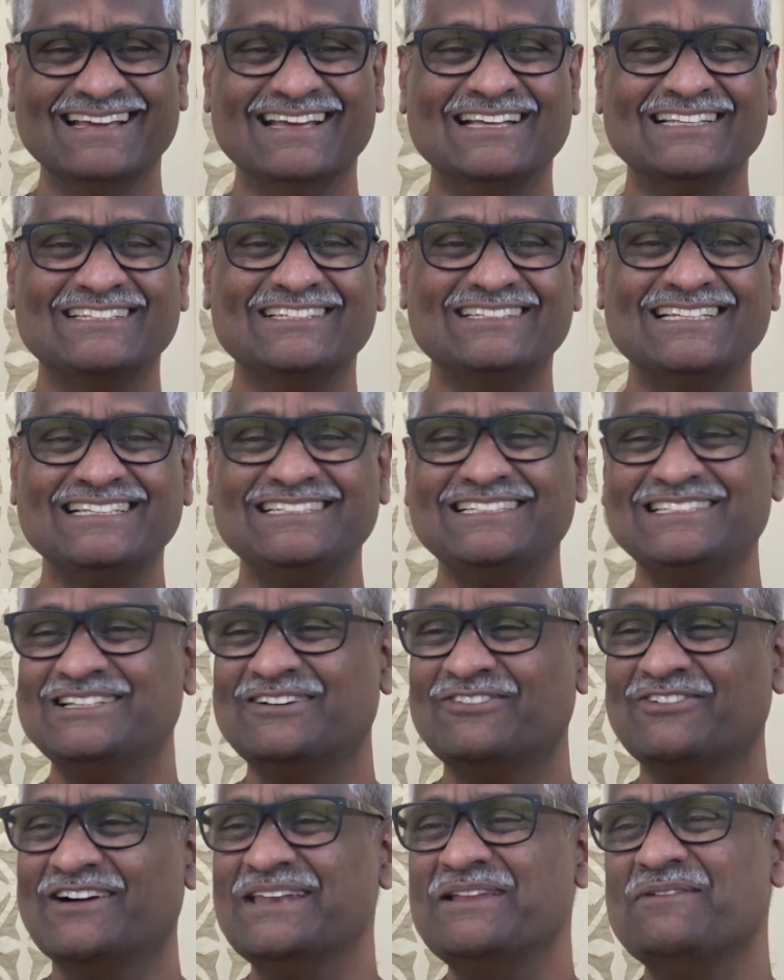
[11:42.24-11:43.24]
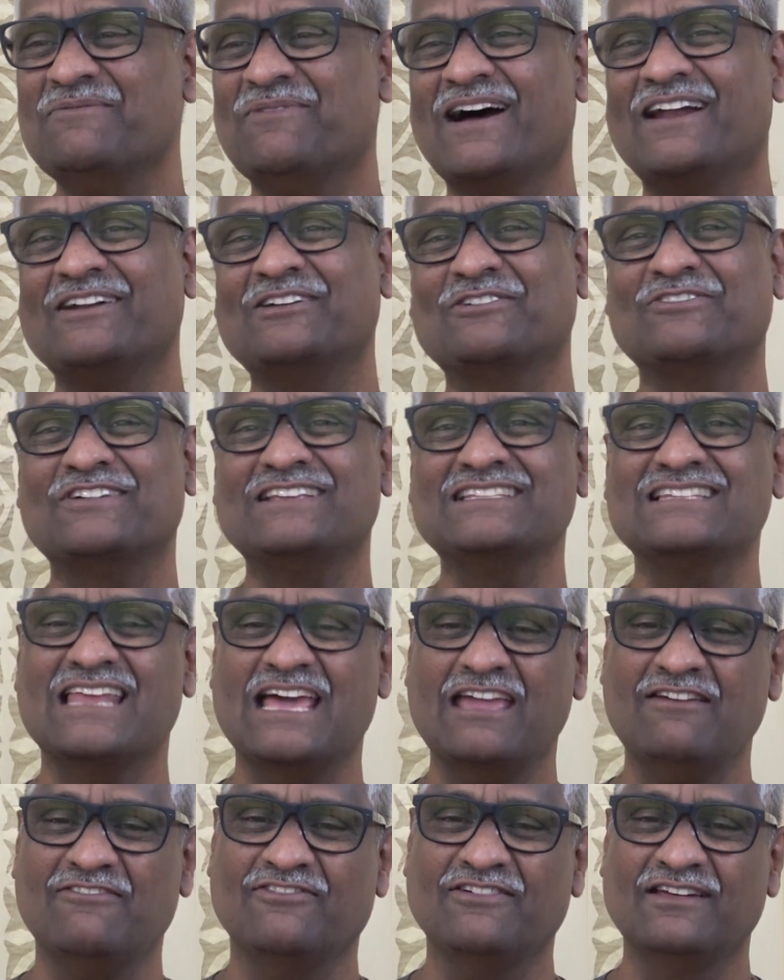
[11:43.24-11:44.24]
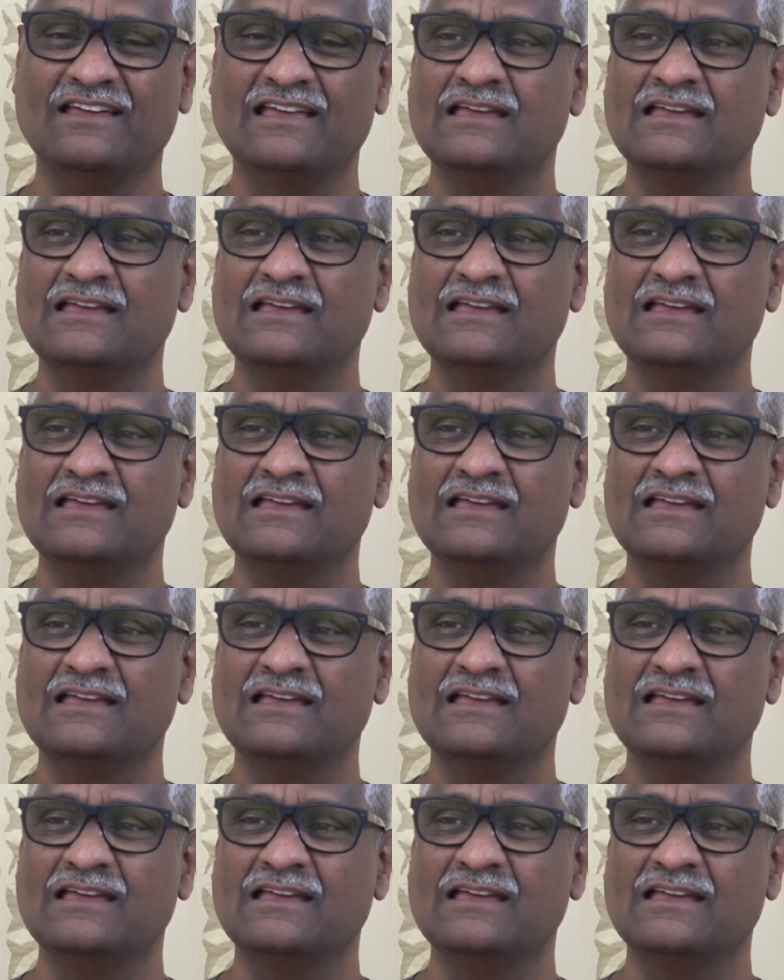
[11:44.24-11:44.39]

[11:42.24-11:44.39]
So this is the funny part of his life.